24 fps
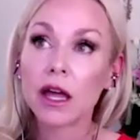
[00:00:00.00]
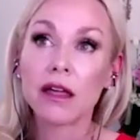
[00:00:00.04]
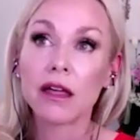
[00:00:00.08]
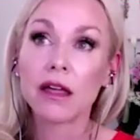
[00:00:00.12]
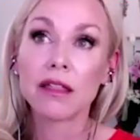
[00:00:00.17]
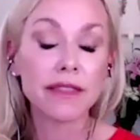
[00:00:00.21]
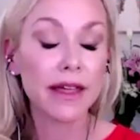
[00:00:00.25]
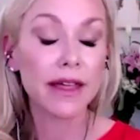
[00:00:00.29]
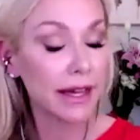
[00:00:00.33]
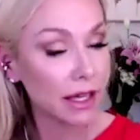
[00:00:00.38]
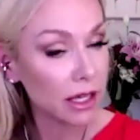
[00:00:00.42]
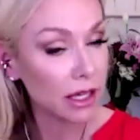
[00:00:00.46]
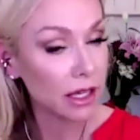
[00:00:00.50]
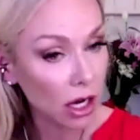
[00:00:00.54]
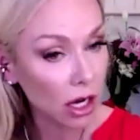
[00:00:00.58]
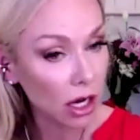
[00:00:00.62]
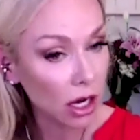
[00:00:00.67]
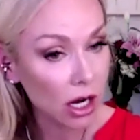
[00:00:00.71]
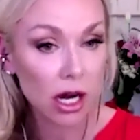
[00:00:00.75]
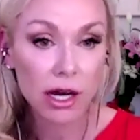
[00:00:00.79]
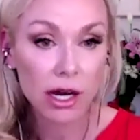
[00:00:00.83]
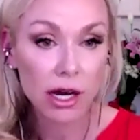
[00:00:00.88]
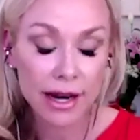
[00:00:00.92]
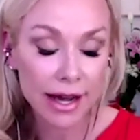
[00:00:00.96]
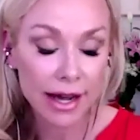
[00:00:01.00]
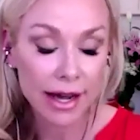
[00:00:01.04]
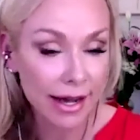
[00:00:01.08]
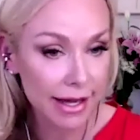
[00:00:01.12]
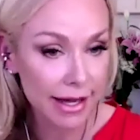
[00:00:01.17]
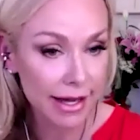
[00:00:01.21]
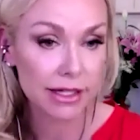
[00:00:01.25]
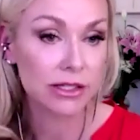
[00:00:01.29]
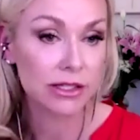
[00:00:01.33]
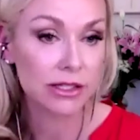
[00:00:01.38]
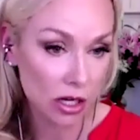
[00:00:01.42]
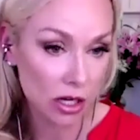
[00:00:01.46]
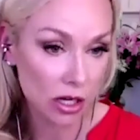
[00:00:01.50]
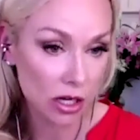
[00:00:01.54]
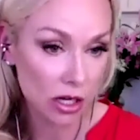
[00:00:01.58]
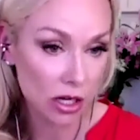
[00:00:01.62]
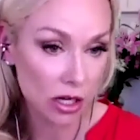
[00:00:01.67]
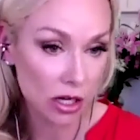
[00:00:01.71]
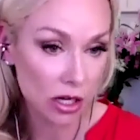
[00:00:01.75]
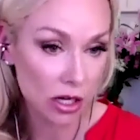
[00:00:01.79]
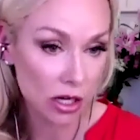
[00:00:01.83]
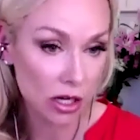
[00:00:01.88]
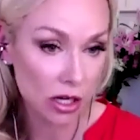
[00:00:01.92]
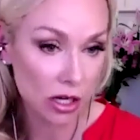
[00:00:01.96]
thank God I had a
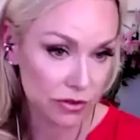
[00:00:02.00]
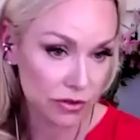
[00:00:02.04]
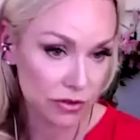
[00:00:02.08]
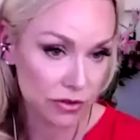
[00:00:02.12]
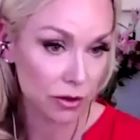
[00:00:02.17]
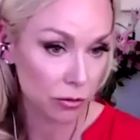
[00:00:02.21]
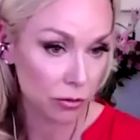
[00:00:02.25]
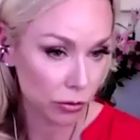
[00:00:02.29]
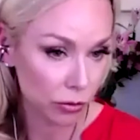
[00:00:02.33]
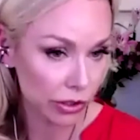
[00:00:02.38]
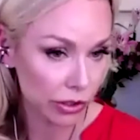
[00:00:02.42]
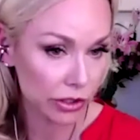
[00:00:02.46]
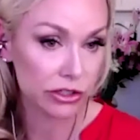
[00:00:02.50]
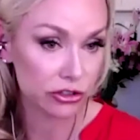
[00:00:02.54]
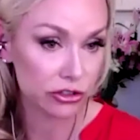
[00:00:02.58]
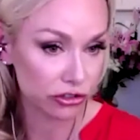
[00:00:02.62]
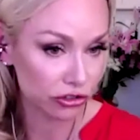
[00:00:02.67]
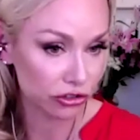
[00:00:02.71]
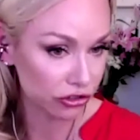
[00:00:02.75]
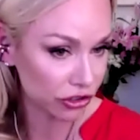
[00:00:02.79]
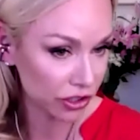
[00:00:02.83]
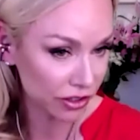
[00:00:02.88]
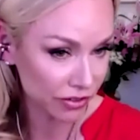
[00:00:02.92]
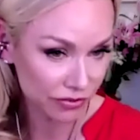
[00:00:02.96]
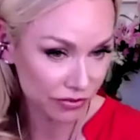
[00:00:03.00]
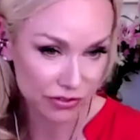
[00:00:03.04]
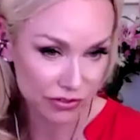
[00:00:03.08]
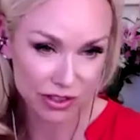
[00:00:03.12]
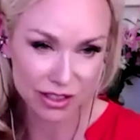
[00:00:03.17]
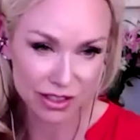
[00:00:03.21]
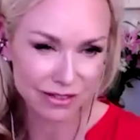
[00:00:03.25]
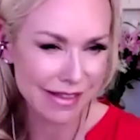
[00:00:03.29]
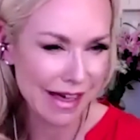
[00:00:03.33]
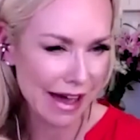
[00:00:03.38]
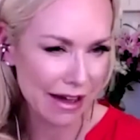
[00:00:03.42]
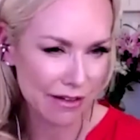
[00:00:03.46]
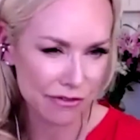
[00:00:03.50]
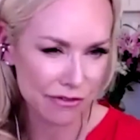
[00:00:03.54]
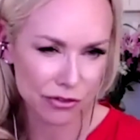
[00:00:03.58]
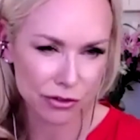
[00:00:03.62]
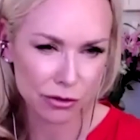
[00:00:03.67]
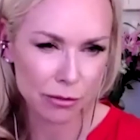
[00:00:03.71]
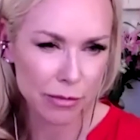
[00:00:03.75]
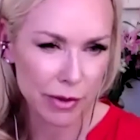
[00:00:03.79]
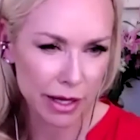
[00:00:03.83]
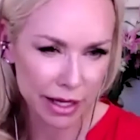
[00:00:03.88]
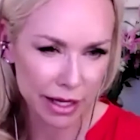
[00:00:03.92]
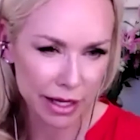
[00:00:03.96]
doctor that really shifted that for
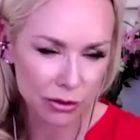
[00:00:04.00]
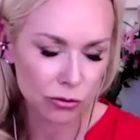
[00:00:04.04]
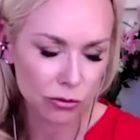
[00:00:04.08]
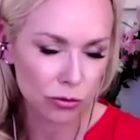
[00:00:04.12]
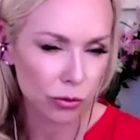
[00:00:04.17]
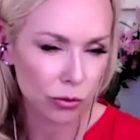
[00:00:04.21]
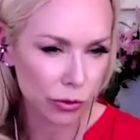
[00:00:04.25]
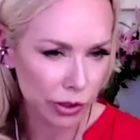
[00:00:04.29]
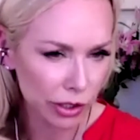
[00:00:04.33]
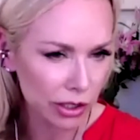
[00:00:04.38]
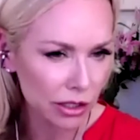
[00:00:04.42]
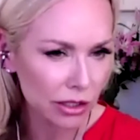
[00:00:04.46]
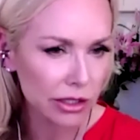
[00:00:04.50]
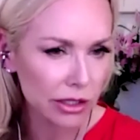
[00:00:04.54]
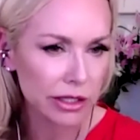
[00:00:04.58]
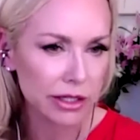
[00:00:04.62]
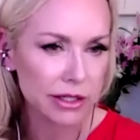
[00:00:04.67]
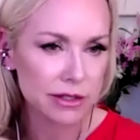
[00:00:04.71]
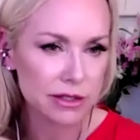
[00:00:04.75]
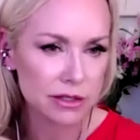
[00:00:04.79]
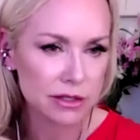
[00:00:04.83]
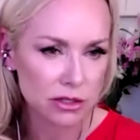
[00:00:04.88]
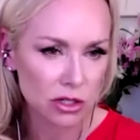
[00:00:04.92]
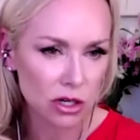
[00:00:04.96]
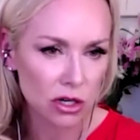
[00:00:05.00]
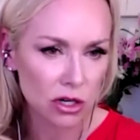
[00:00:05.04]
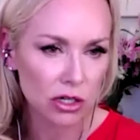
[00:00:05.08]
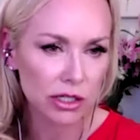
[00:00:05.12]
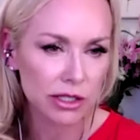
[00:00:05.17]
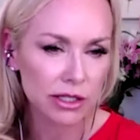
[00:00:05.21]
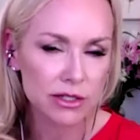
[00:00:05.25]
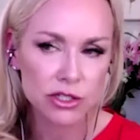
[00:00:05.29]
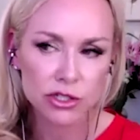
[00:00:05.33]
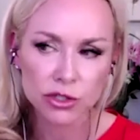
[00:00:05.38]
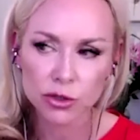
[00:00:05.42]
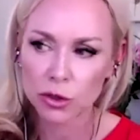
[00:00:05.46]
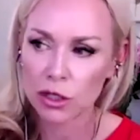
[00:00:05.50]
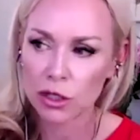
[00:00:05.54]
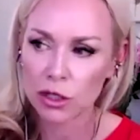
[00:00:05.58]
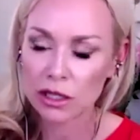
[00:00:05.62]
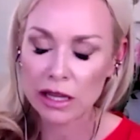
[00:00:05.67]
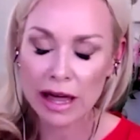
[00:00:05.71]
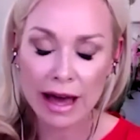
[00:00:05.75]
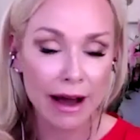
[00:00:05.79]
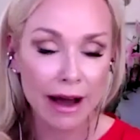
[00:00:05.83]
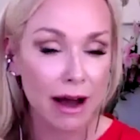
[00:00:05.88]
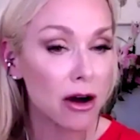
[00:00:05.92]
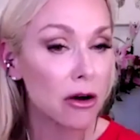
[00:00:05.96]
me and really started to
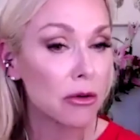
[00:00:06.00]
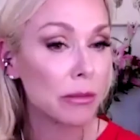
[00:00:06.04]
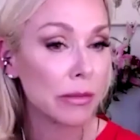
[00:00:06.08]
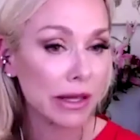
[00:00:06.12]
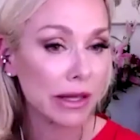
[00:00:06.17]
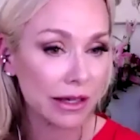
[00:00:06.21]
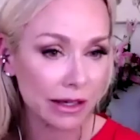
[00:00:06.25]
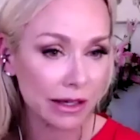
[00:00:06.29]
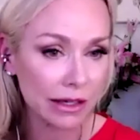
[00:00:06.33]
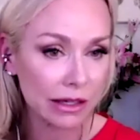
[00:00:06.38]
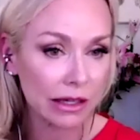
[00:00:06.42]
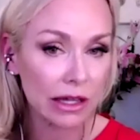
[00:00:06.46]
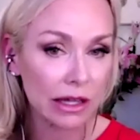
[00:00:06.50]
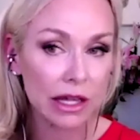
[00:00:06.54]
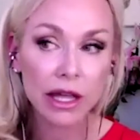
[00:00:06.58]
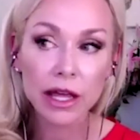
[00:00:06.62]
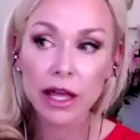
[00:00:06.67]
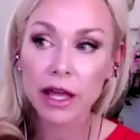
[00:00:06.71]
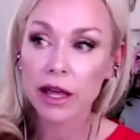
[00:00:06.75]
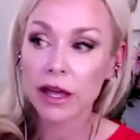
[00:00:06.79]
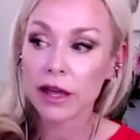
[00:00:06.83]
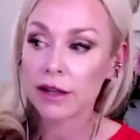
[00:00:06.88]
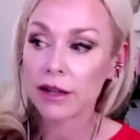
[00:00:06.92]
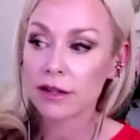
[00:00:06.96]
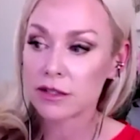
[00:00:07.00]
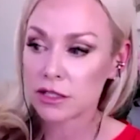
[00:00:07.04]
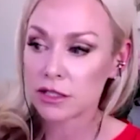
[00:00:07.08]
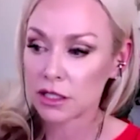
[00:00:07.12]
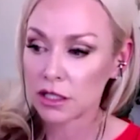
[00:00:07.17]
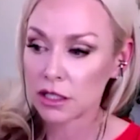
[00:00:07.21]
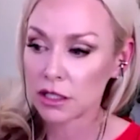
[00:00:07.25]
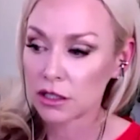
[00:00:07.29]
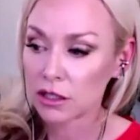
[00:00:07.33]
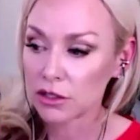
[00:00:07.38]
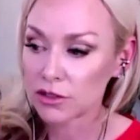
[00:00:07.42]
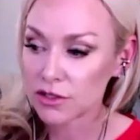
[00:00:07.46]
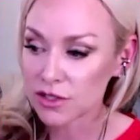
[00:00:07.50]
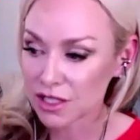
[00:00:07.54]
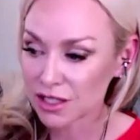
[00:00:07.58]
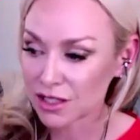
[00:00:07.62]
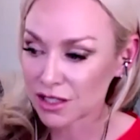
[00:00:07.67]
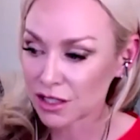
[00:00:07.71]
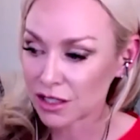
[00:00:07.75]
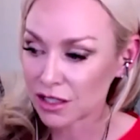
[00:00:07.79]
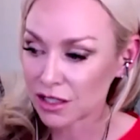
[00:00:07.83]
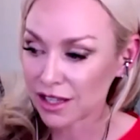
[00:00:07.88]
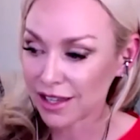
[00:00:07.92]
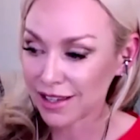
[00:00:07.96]
allow me
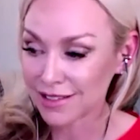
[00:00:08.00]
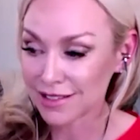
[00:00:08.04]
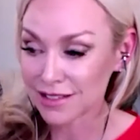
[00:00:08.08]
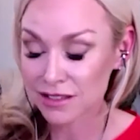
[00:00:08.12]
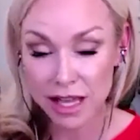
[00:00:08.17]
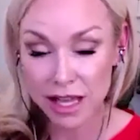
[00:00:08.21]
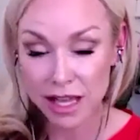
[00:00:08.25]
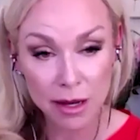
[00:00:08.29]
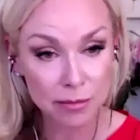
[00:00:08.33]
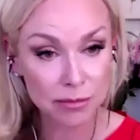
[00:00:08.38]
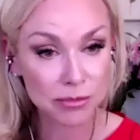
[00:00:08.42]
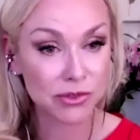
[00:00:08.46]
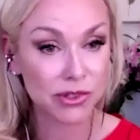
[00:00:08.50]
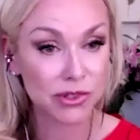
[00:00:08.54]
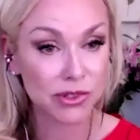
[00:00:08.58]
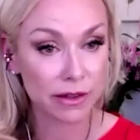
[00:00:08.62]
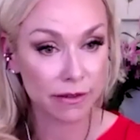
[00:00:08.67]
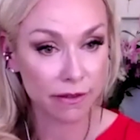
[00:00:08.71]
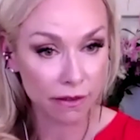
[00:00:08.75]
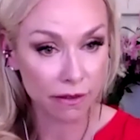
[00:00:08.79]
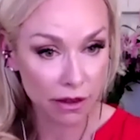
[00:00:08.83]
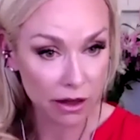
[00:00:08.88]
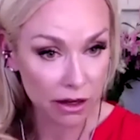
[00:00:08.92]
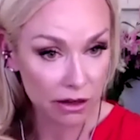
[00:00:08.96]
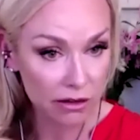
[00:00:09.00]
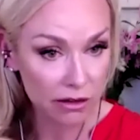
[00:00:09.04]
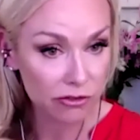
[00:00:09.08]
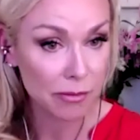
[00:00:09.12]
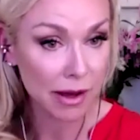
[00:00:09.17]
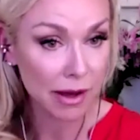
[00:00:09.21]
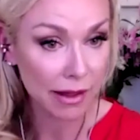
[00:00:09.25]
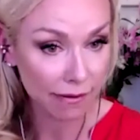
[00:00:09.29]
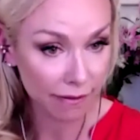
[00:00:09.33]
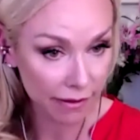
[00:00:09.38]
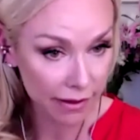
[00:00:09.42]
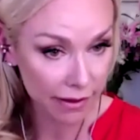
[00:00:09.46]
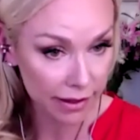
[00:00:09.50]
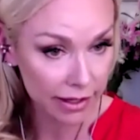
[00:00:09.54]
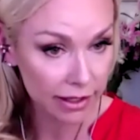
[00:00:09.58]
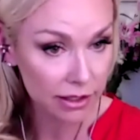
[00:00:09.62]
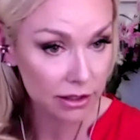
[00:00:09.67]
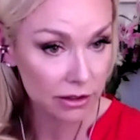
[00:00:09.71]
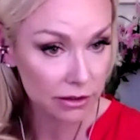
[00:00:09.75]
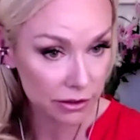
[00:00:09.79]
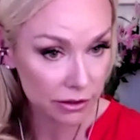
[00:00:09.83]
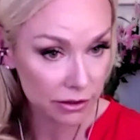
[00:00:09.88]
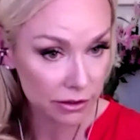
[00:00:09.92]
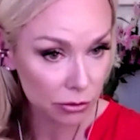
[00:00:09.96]
to accept and love my leg a
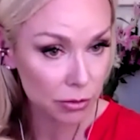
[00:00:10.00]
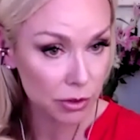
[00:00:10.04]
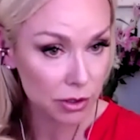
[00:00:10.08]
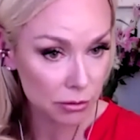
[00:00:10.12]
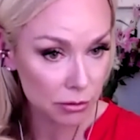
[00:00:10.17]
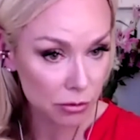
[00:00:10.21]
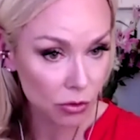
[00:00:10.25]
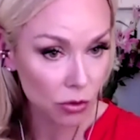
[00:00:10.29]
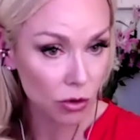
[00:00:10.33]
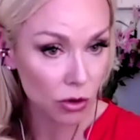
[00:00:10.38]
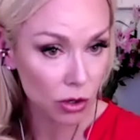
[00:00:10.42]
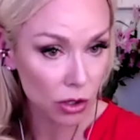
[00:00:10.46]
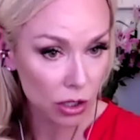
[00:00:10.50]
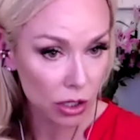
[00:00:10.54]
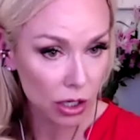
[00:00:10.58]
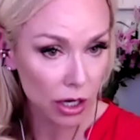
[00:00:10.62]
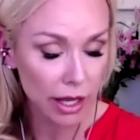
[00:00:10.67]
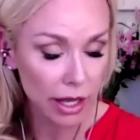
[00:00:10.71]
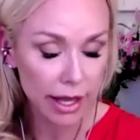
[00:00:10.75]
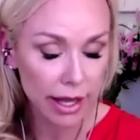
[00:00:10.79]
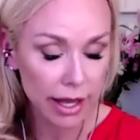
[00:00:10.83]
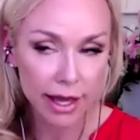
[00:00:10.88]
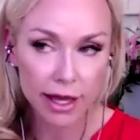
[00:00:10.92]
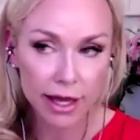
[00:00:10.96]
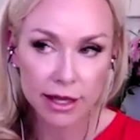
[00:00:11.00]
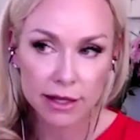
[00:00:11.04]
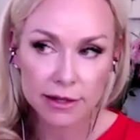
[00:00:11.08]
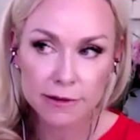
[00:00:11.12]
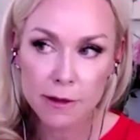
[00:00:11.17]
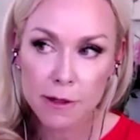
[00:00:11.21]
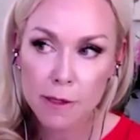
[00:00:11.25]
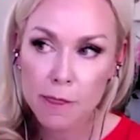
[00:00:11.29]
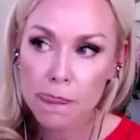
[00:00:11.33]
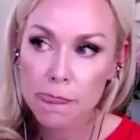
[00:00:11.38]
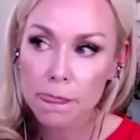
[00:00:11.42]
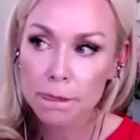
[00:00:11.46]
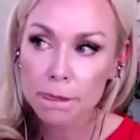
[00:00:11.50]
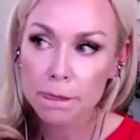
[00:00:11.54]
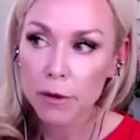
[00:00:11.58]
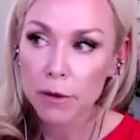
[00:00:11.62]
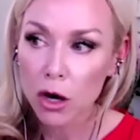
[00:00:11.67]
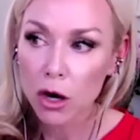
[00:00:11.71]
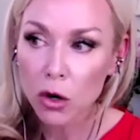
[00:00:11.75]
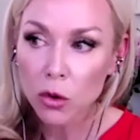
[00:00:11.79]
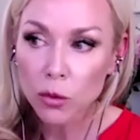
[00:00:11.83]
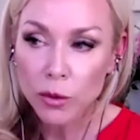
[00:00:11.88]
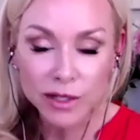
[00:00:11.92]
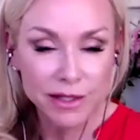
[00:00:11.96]
little bit more. And
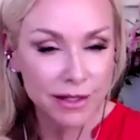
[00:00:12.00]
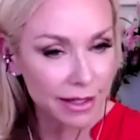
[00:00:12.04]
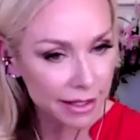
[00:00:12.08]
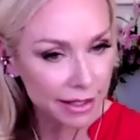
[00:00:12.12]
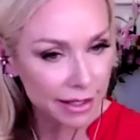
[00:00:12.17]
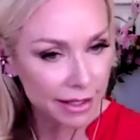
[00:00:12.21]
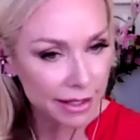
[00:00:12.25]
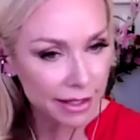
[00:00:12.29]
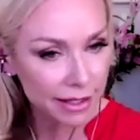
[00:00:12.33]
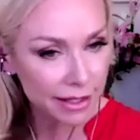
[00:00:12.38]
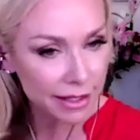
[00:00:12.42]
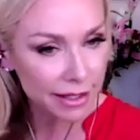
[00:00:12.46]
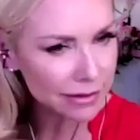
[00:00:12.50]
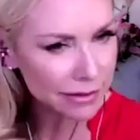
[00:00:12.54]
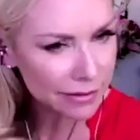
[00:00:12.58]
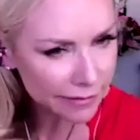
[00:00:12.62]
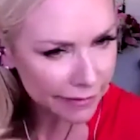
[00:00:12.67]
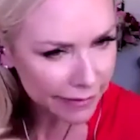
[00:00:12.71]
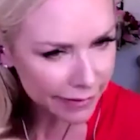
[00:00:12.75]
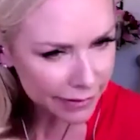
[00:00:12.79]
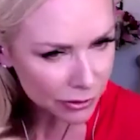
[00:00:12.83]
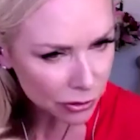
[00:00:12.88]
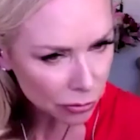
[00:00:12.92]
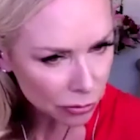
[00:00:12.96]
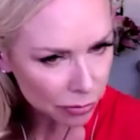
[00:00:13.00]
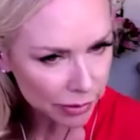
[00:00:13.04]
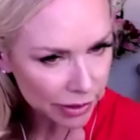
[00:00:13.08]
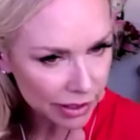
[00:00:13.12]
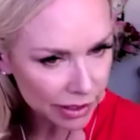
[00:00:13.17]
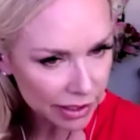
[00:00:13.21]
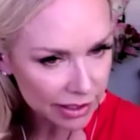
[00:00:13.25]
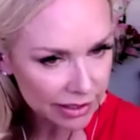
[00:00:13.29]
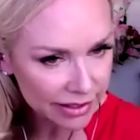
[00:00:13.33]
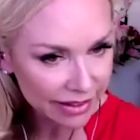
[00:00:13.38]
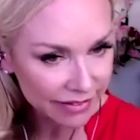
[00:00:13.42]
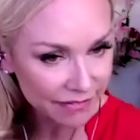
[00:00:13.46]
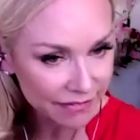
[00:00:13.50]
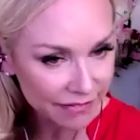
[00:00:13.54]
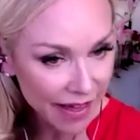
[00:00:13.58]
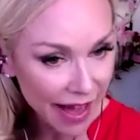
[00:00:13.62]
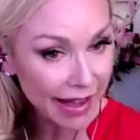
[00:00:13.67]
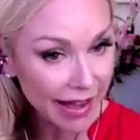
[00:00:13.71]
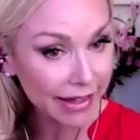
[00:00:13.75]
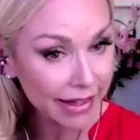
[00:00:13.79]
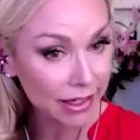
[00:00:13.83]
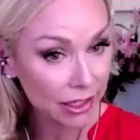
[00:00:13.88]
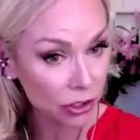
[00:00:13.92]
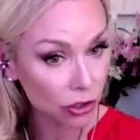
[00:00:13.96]
all we need is a little bit, and
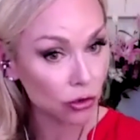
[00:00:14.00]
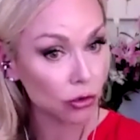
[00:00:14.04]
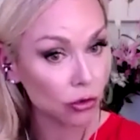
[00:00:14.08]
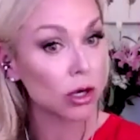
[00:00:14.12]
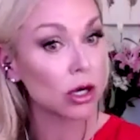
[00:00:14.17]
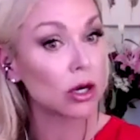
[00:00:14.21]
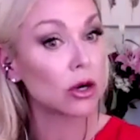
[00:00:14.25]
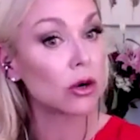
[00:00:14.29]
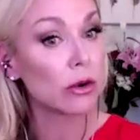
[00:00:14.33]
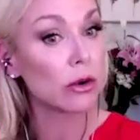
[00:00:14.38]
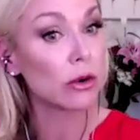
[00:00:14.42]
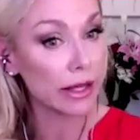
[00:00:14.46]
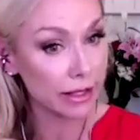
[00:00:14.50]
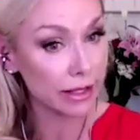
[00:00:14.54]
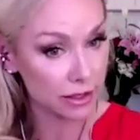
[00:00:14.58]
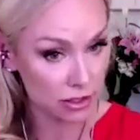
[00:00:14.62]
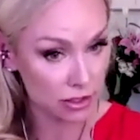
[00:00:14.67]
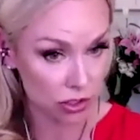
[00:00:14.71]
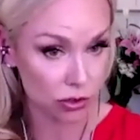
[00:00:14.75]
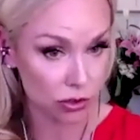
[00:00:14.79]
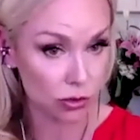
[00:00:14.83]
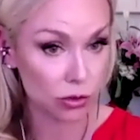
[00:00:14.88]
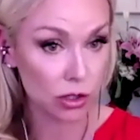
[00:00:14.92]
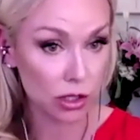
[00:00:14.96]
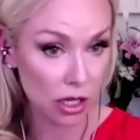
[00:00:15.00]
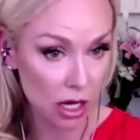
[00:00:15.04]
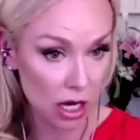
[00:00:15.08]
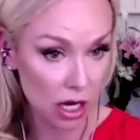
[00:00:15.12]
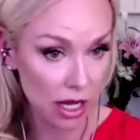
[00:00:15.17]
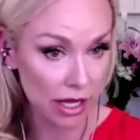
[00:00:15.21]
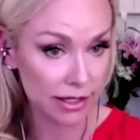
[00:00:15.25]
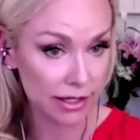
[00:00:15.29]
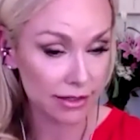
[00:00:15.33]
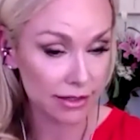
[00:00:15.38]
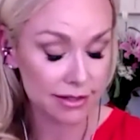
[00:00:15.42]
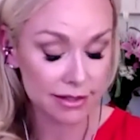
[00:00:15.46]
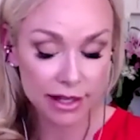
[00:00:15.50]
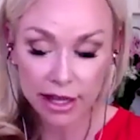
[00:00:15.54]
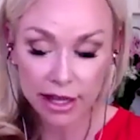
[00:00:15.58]
that can grow into a lot.